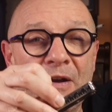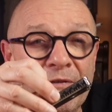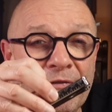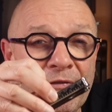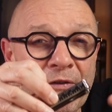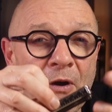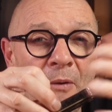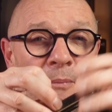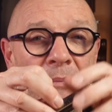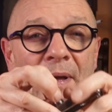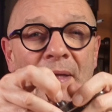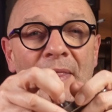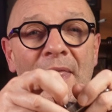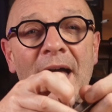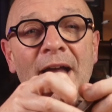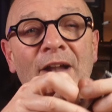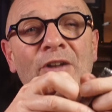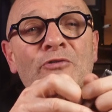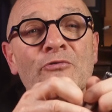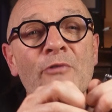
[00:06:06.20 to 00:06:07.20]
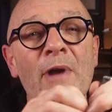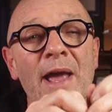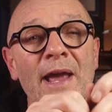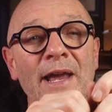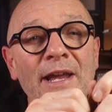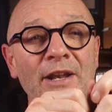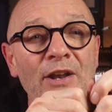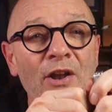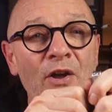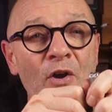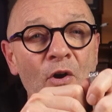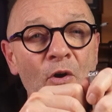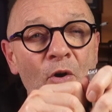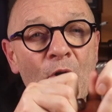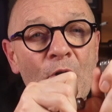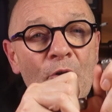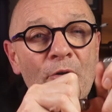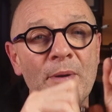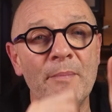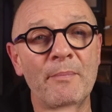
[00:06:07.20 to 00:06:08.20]
from that drain
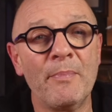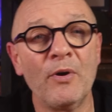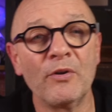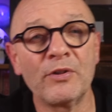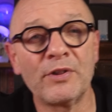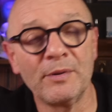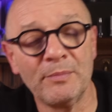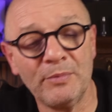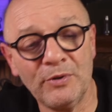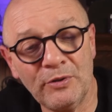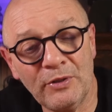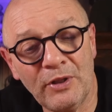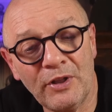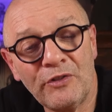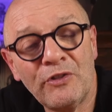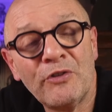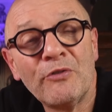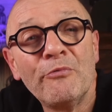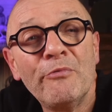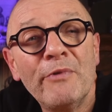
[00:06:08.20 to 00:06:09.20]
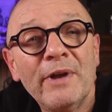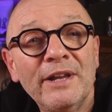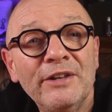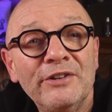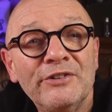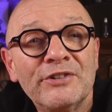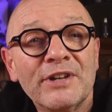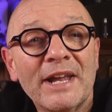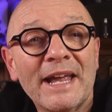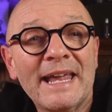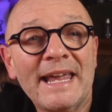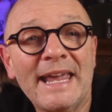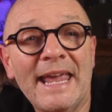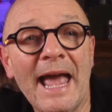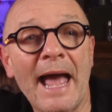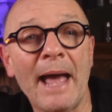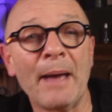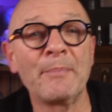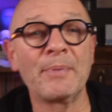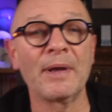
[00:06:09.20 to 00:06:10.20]
or impossible to reach
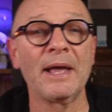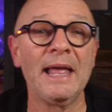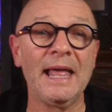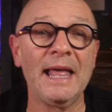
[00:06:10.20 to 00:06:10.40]
gap.